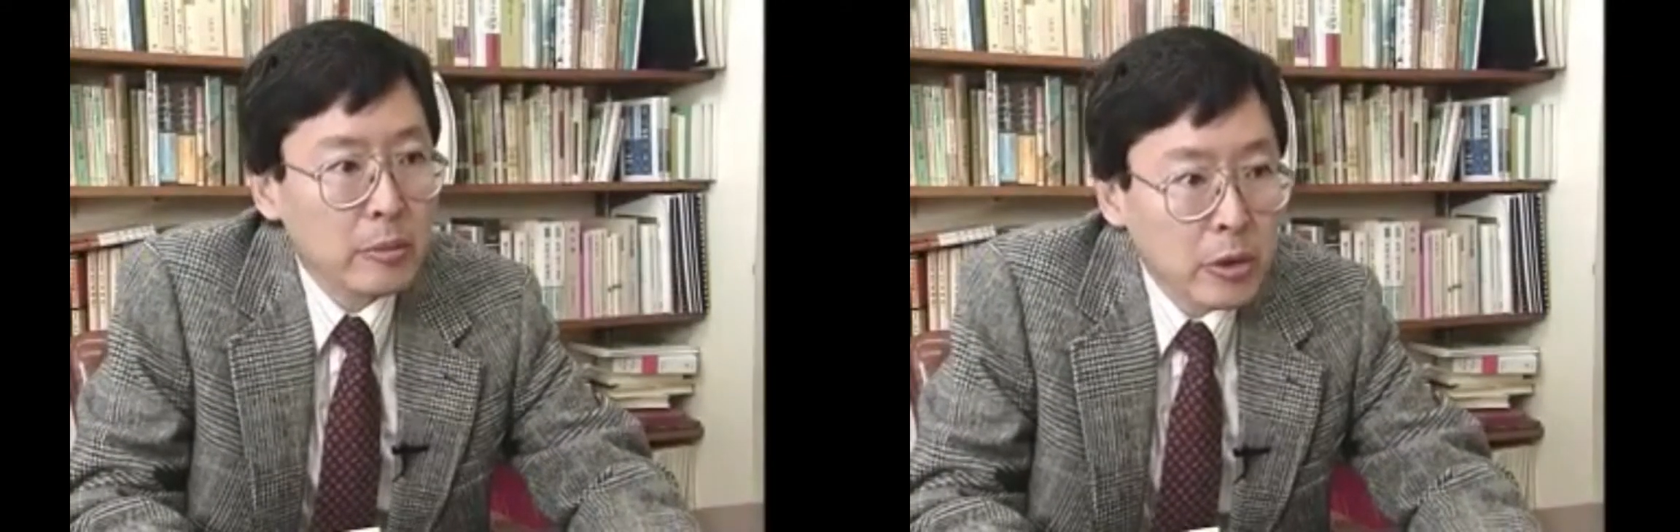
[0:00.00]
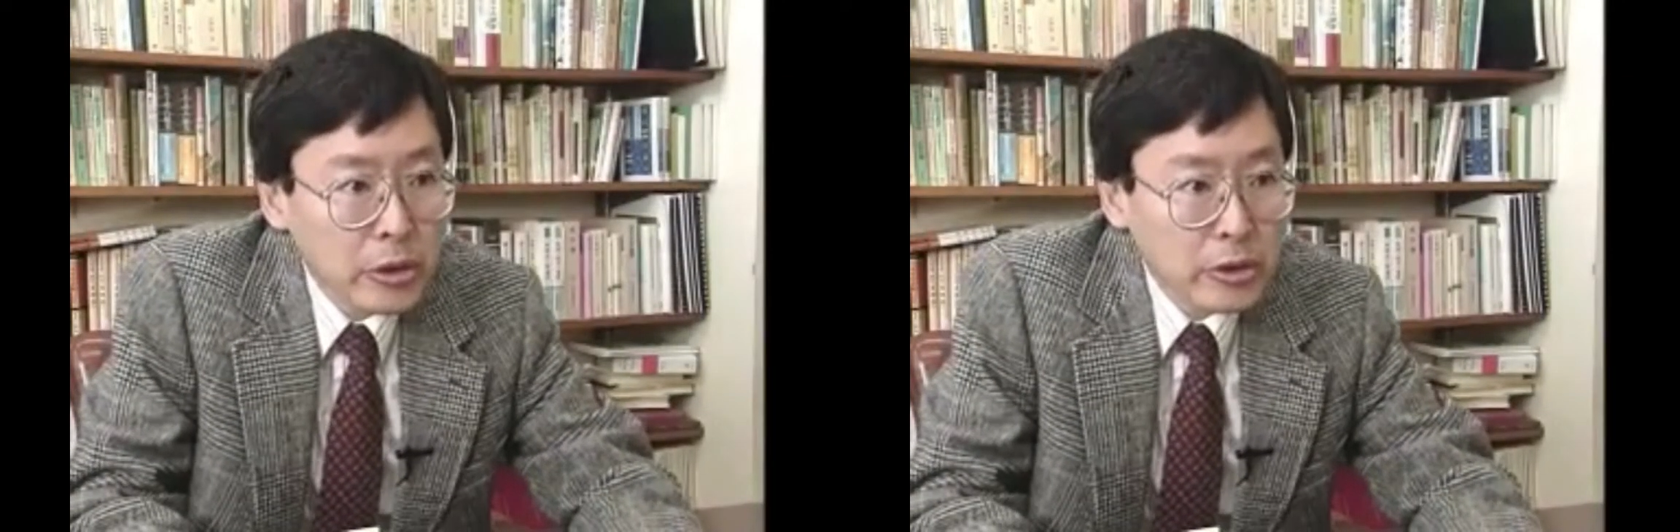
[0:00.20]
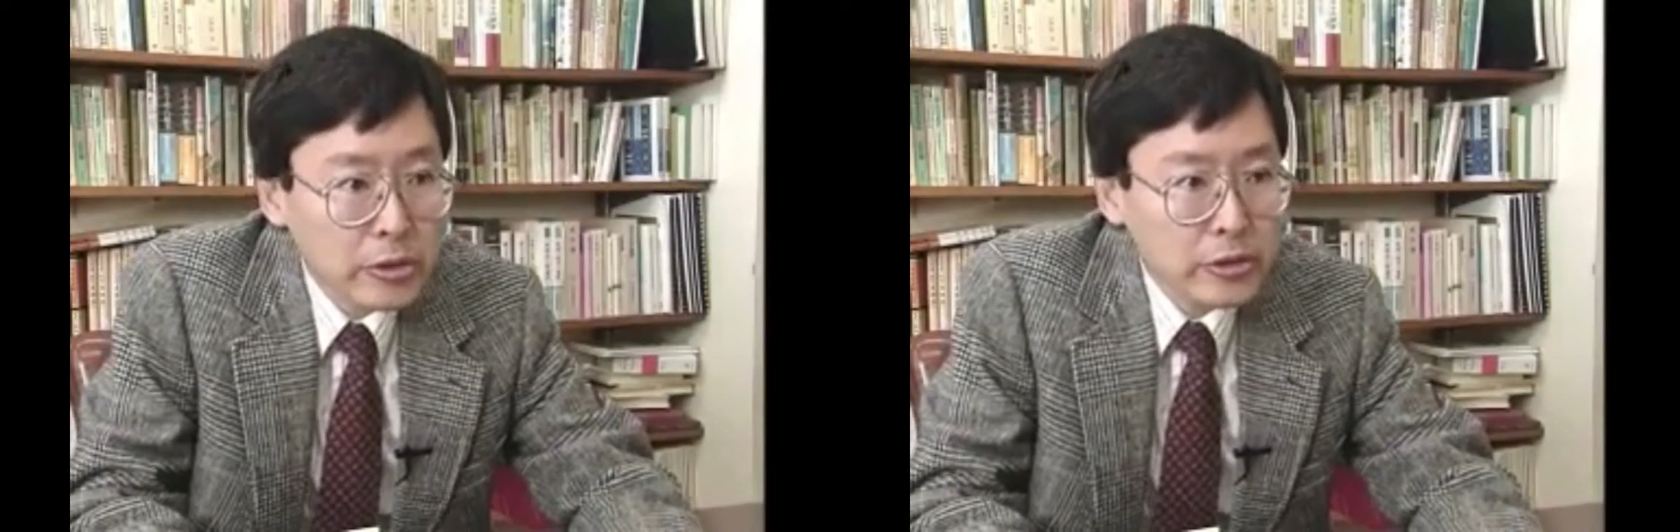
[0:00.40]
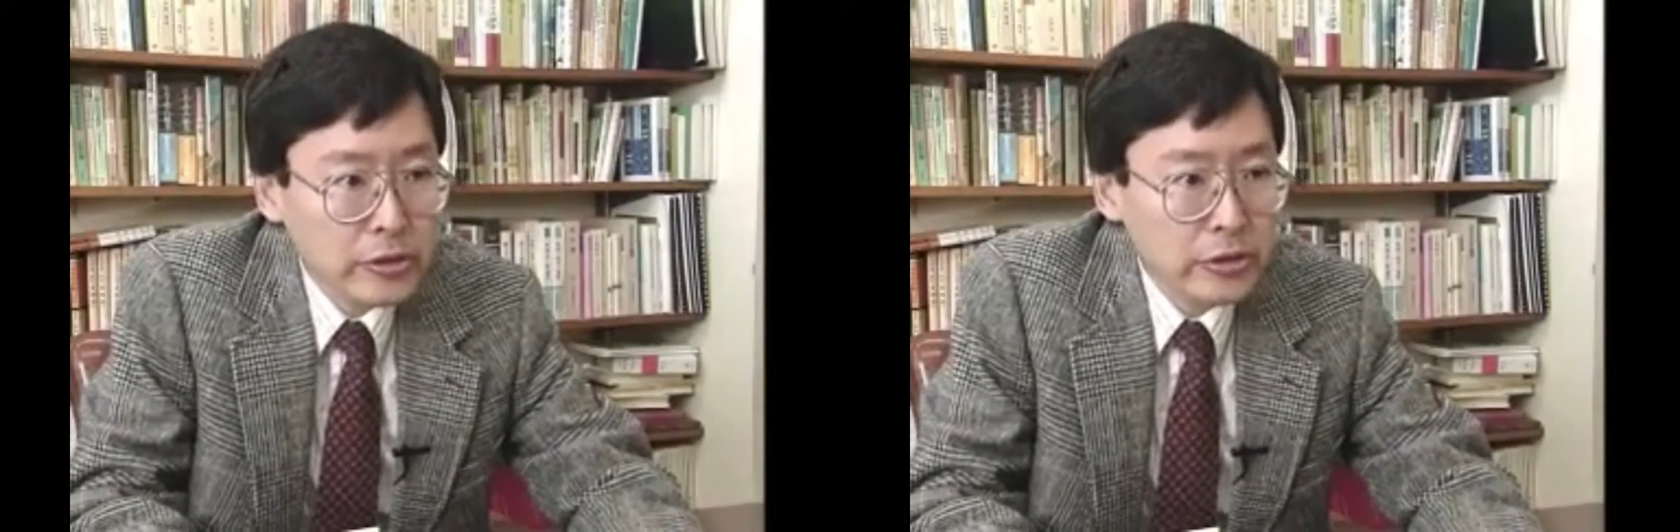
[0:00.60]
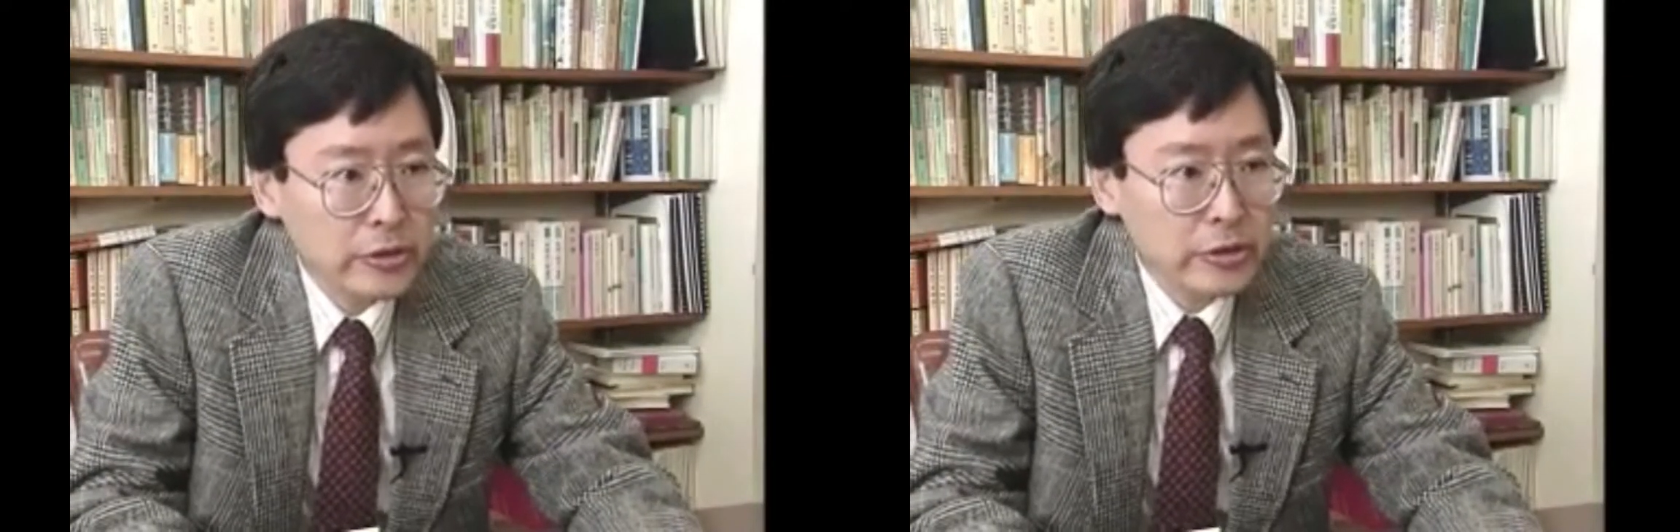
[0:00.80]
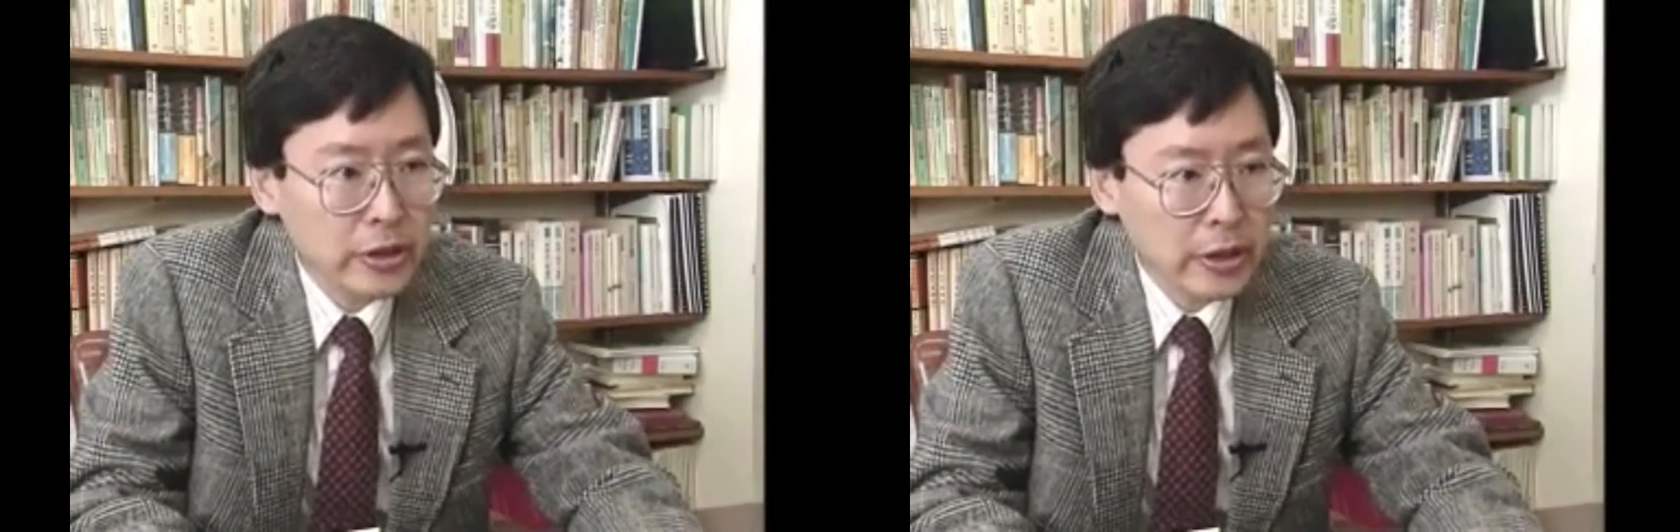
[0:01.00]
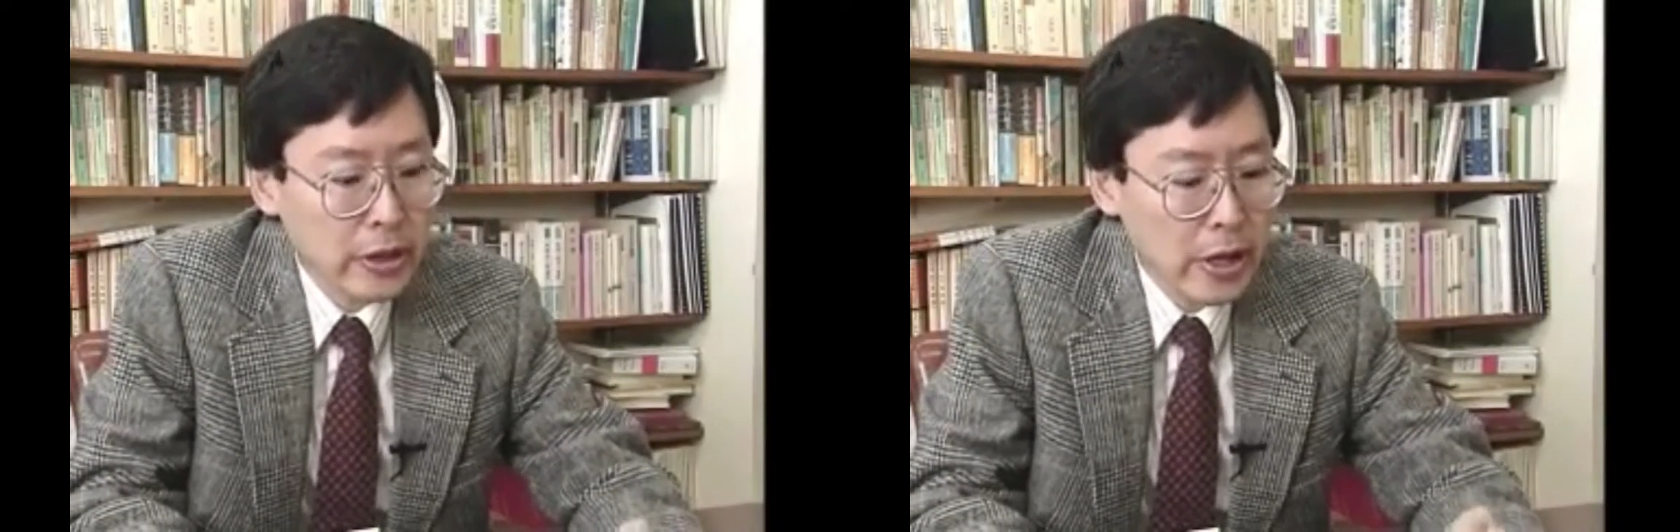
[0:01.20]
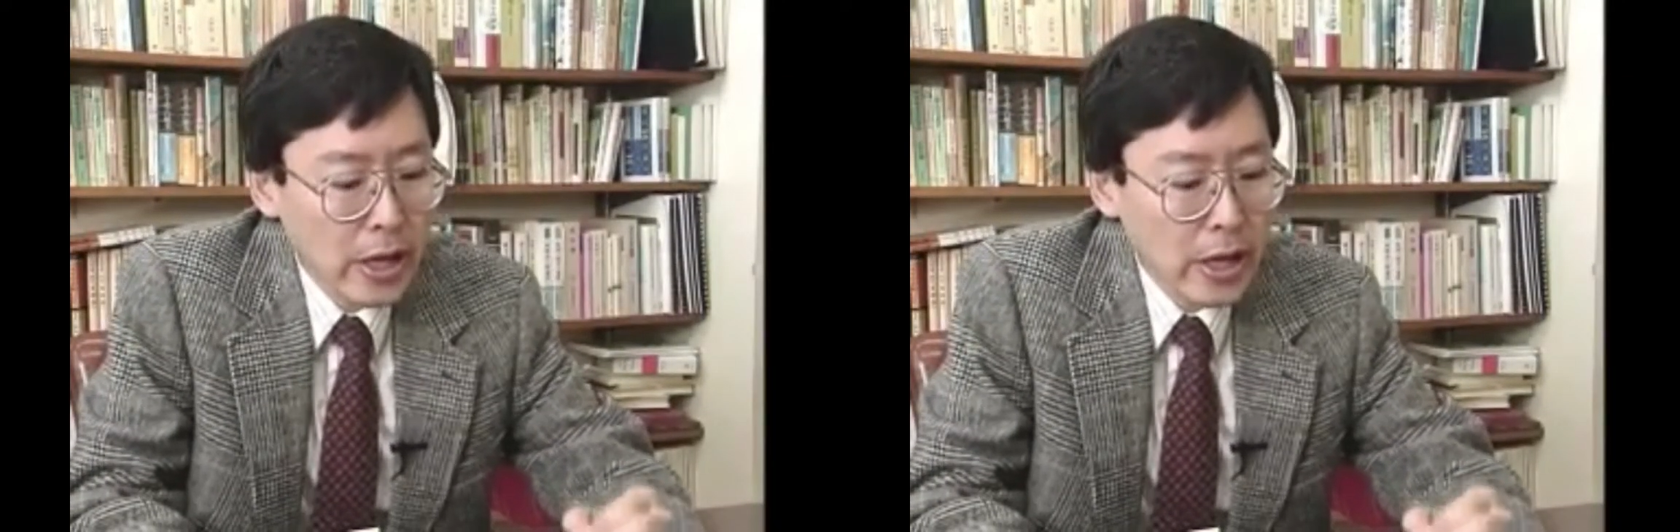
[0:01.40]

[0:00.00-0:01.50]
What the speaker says: emerges. Okay?